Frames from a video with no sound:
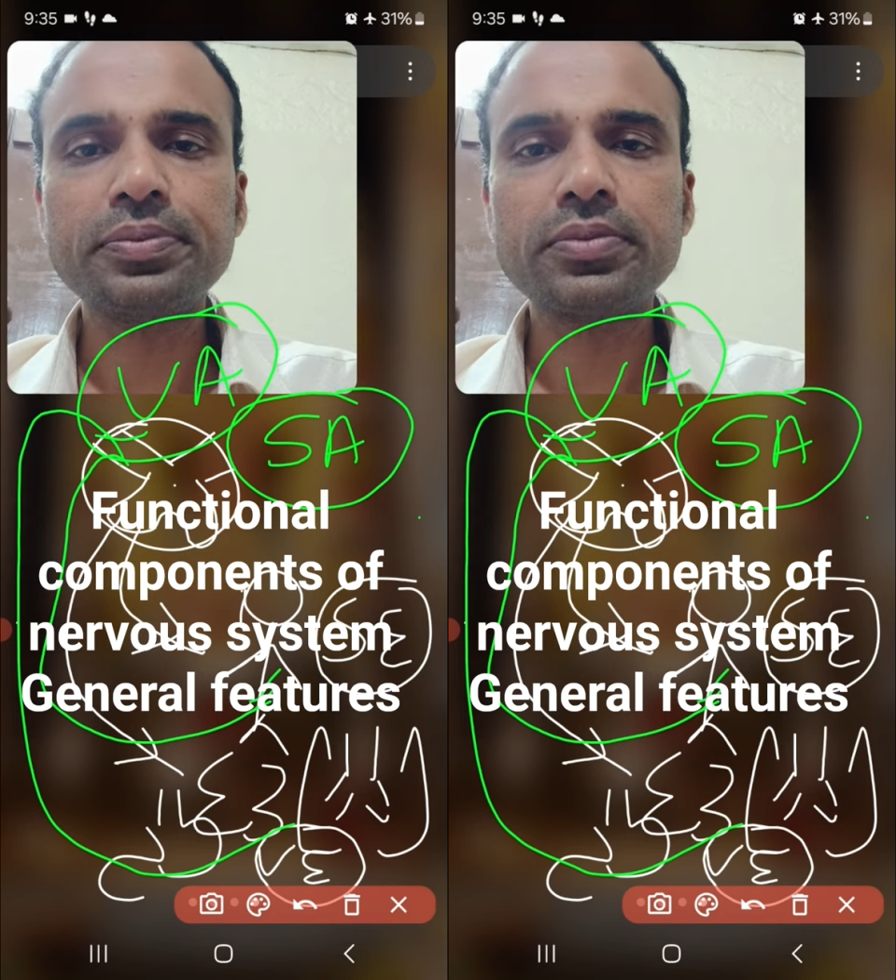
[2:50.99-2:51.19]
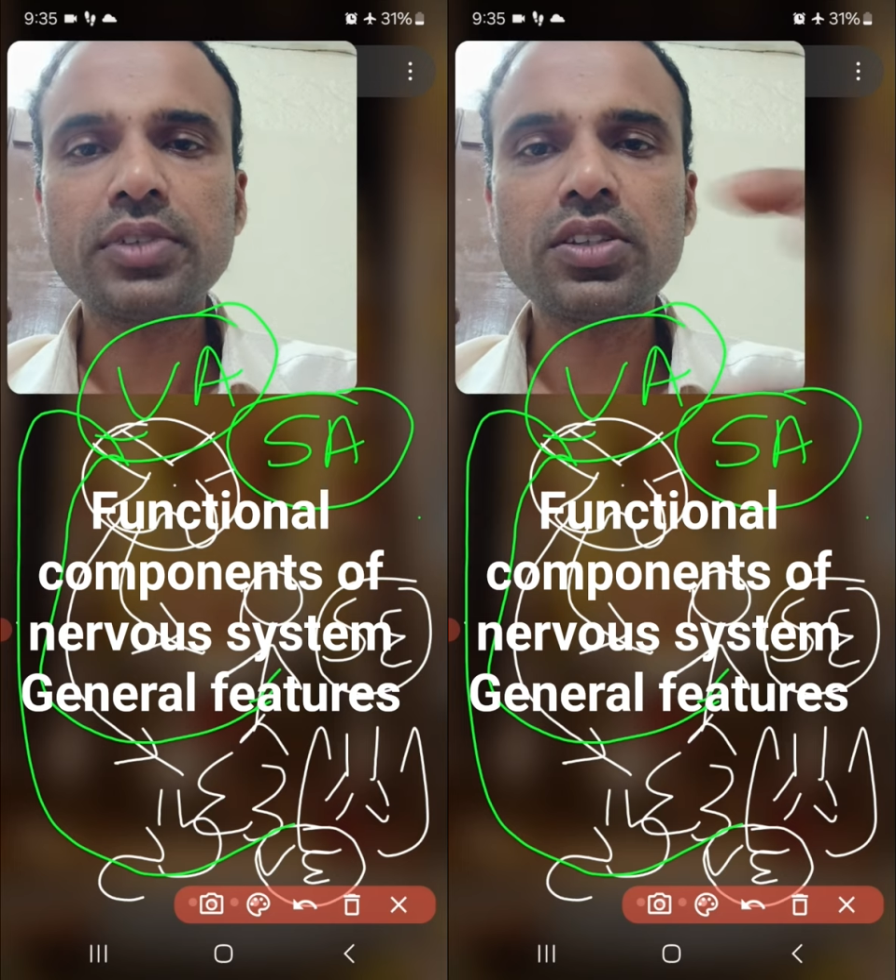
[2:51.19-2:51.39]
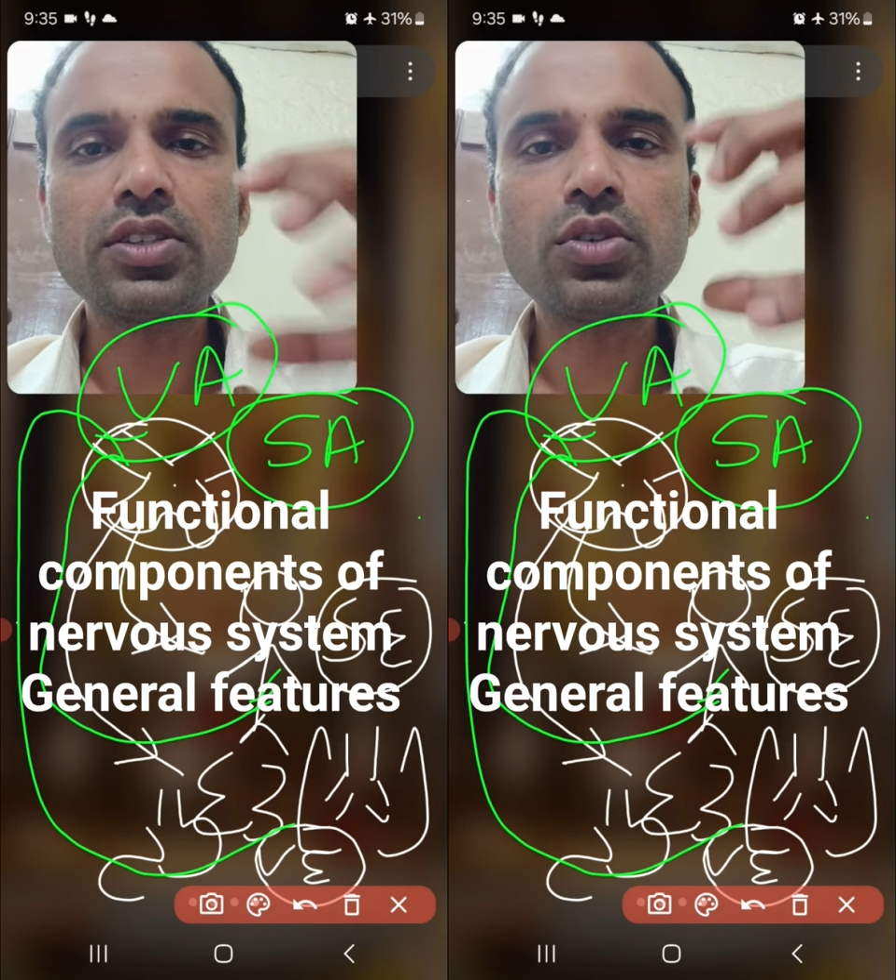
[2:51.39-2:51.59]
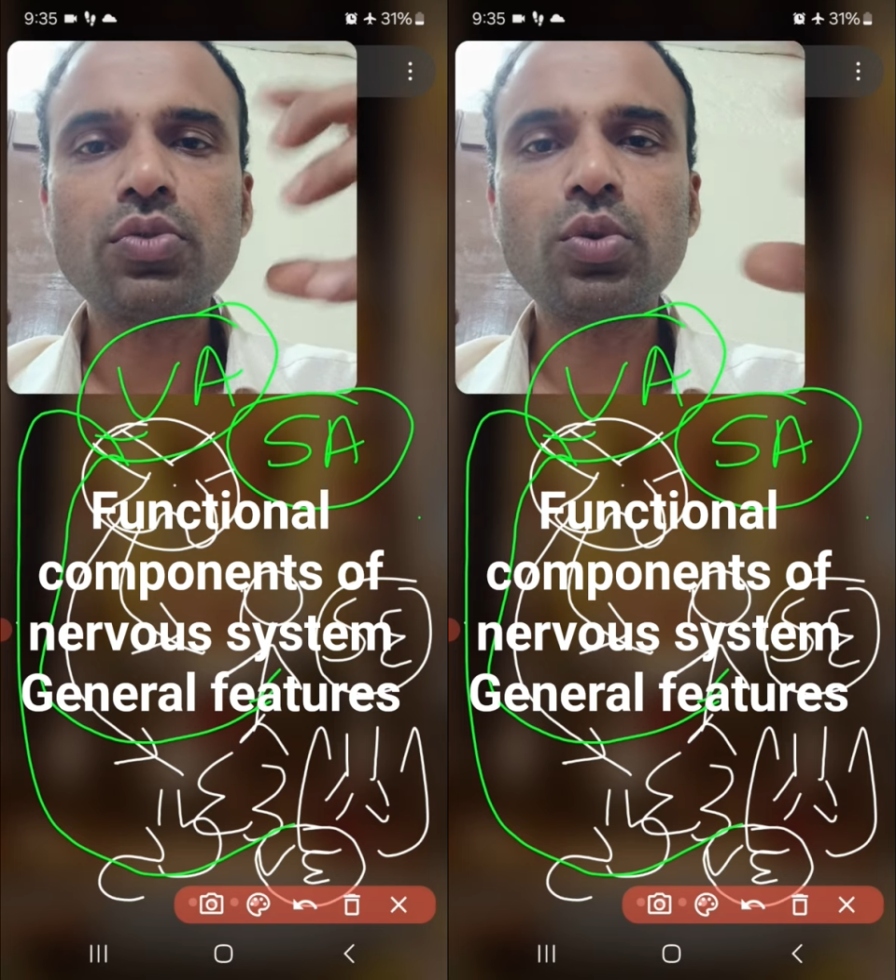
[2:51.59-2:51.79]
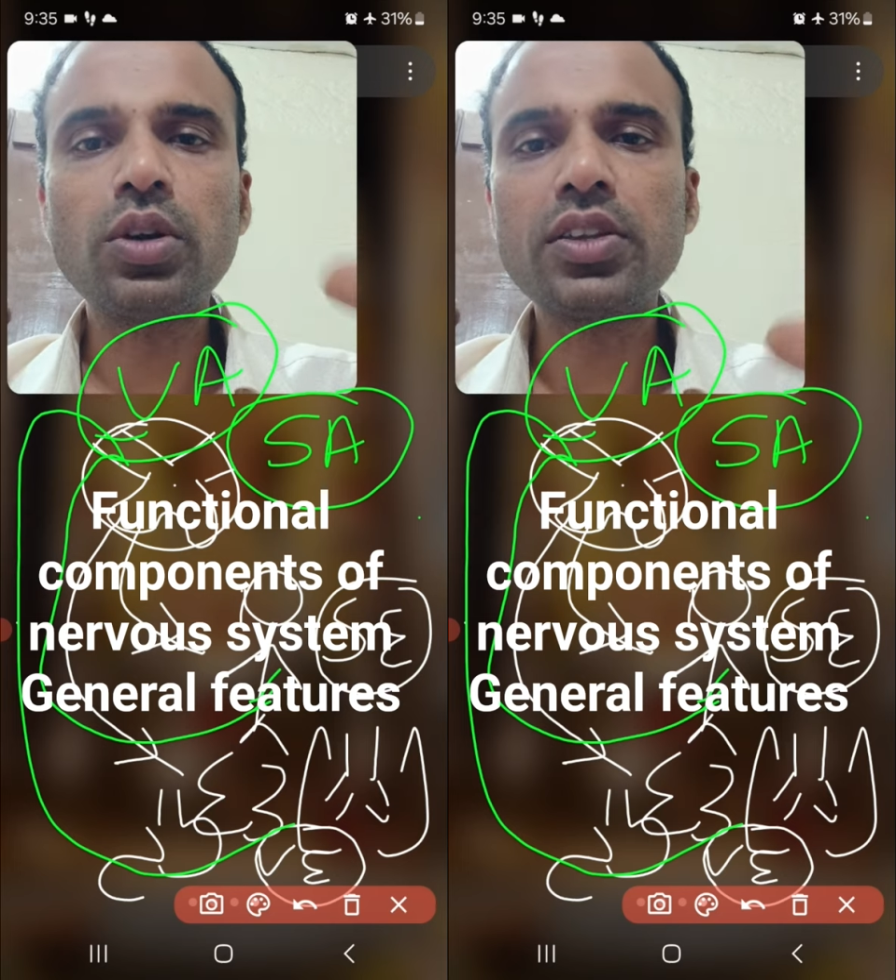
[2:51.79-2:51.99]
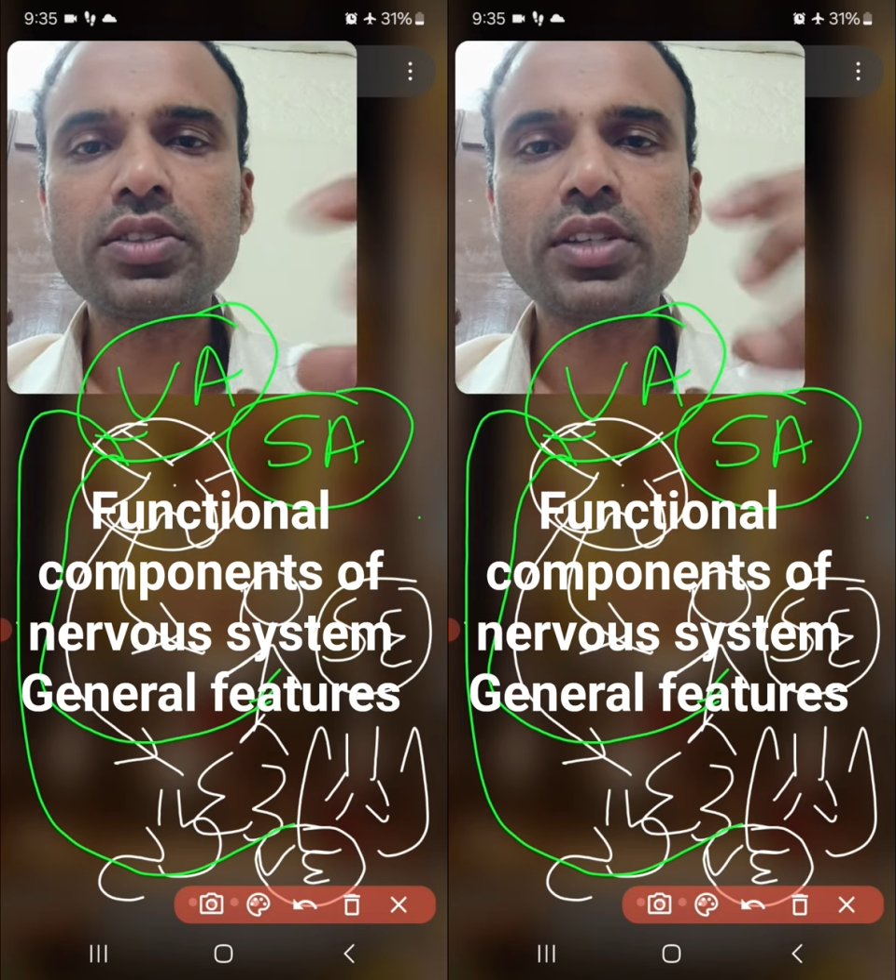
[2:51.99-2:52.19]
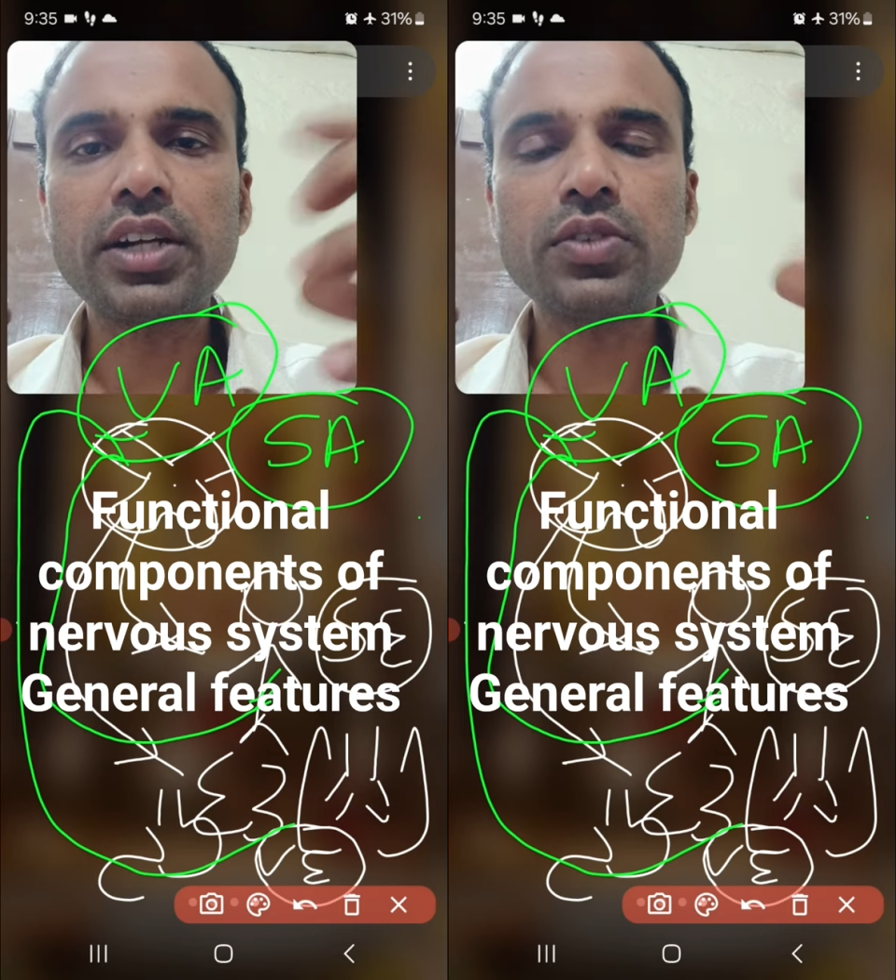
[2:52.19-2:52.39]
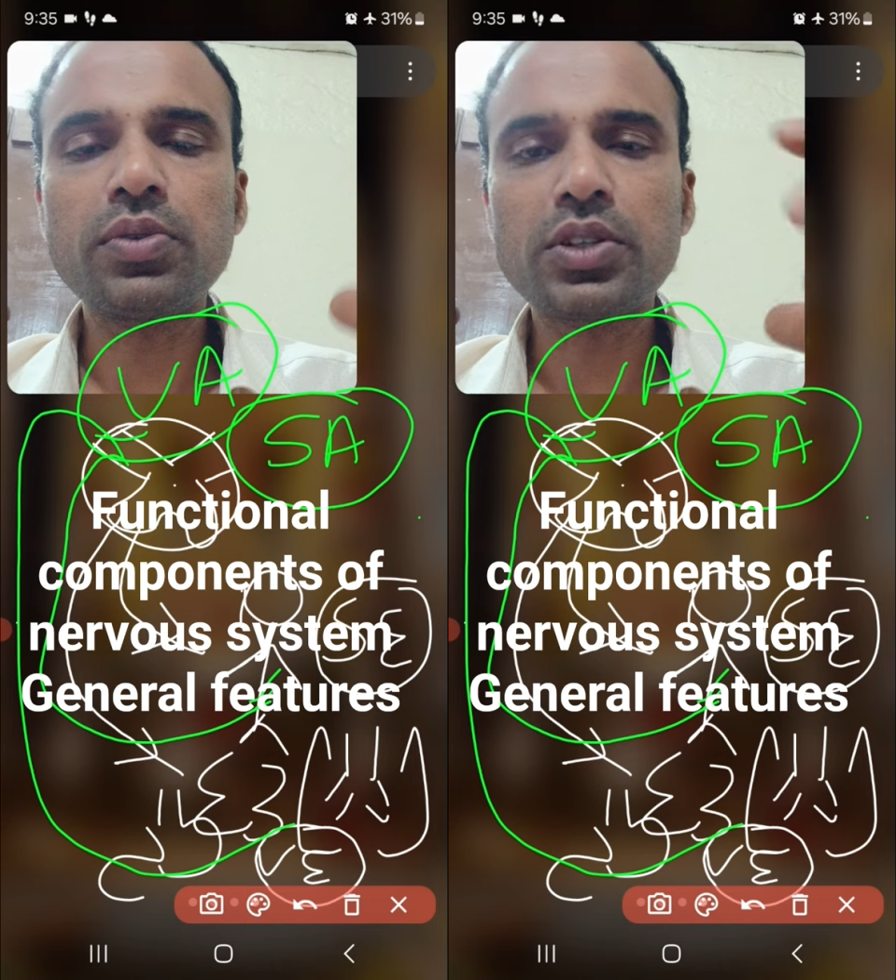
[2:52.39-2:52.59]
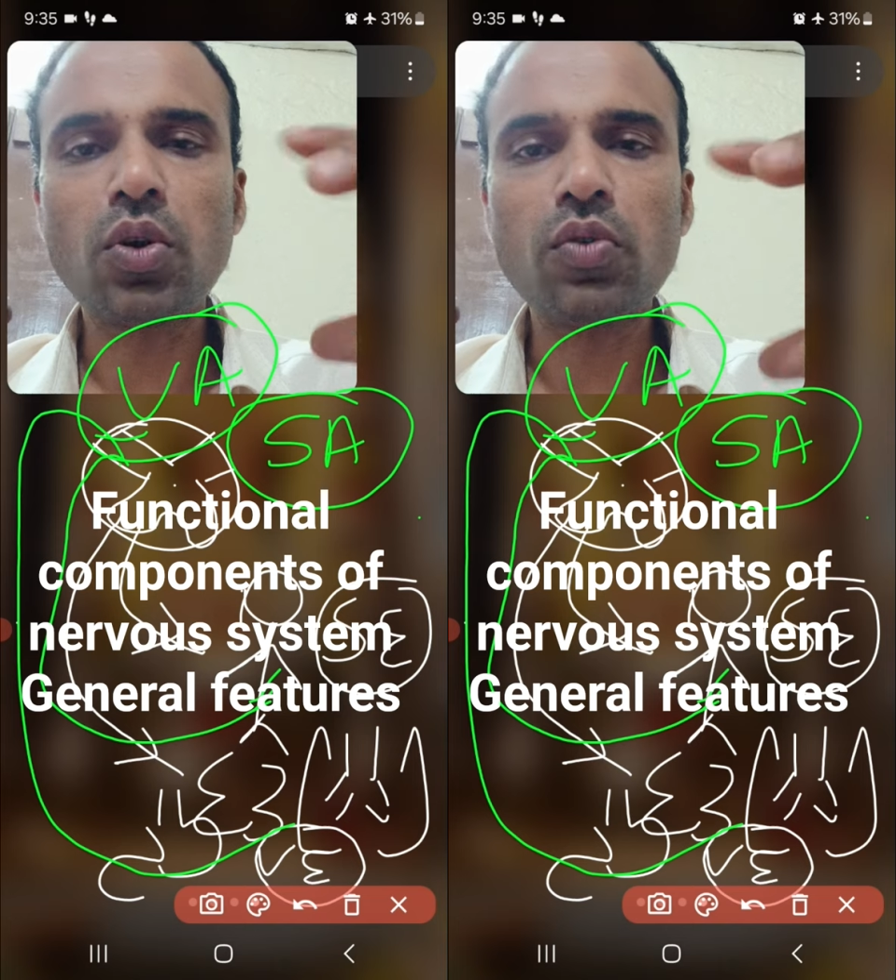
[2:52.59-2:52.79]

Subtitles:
the sense of fullness, satisfaction